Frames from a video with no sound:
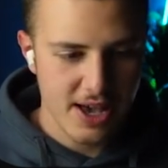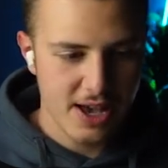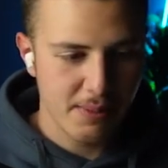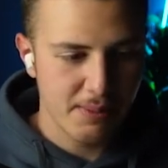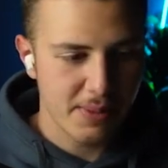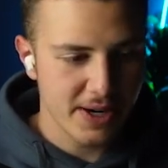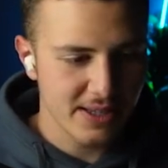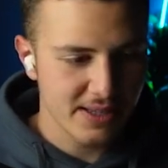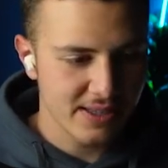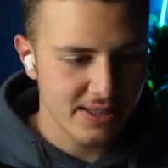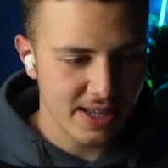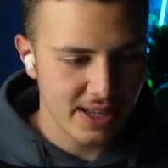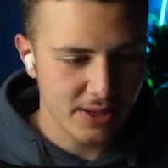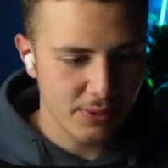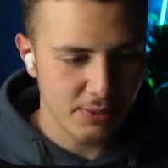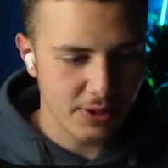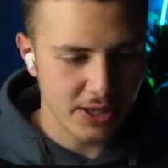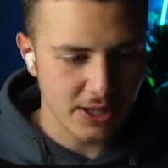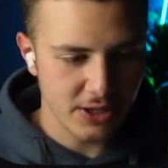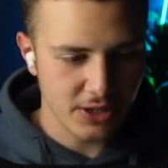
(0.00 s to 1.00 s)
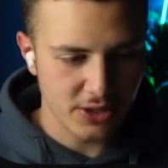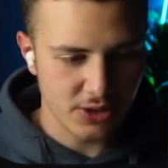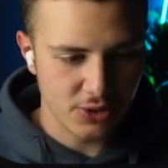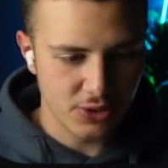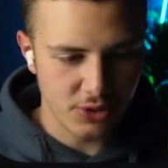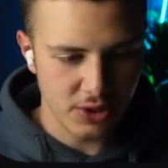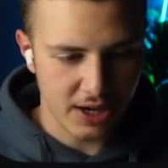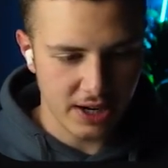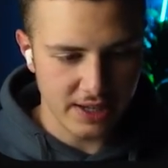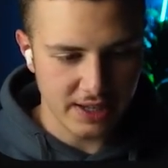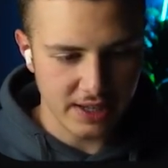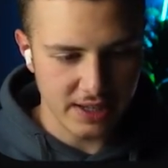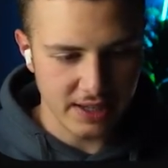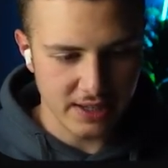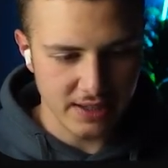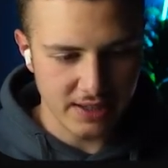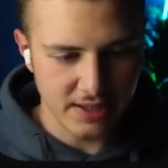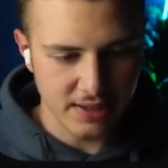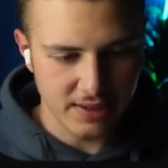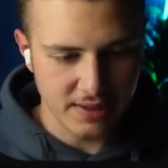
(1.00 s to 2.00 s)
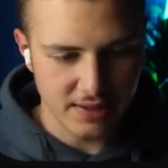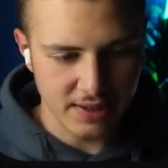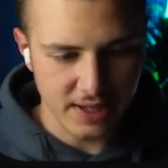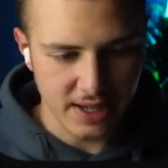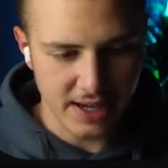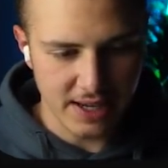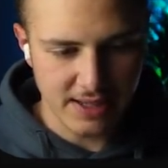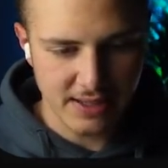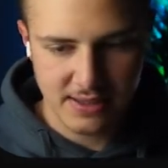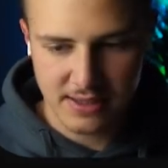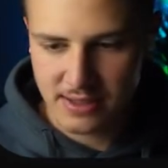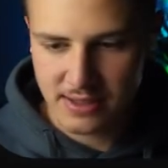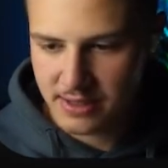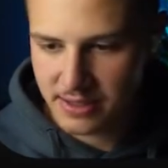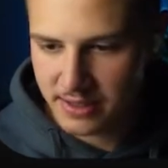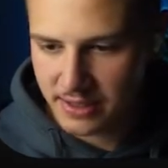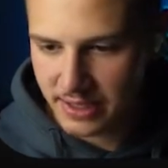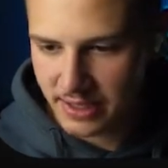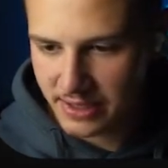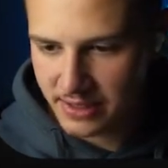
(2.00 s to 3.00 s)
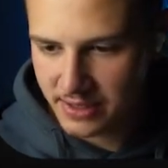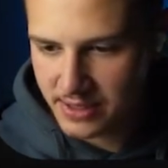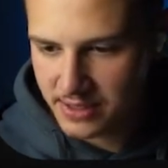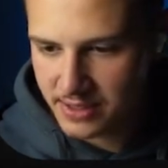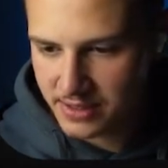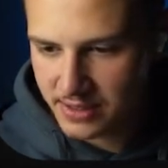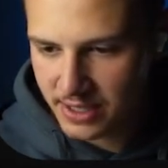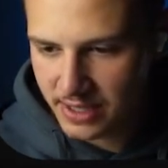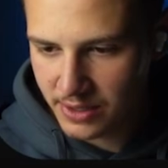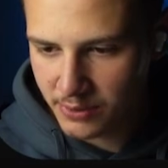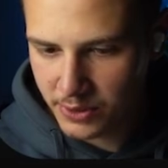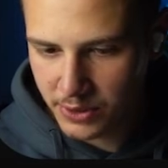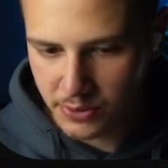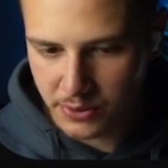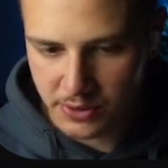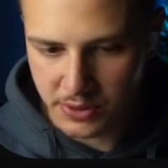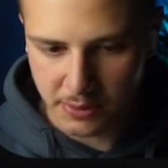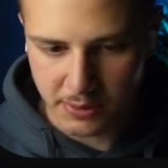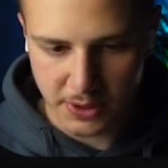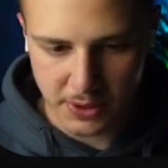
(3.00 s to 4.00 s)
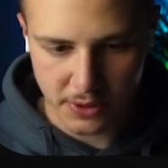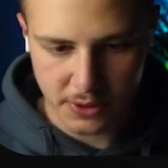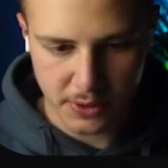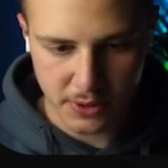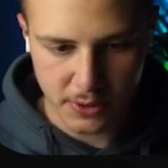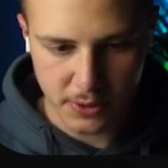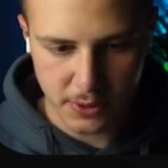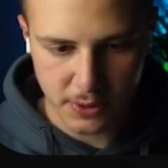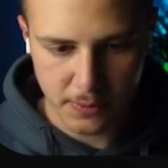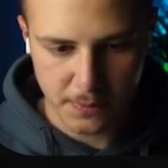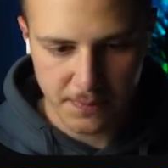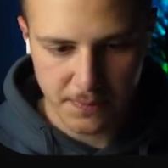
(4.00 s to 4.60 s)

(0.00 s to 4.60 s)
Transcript: But instead, we could just drag in the ends like this, and we're going to be good to go.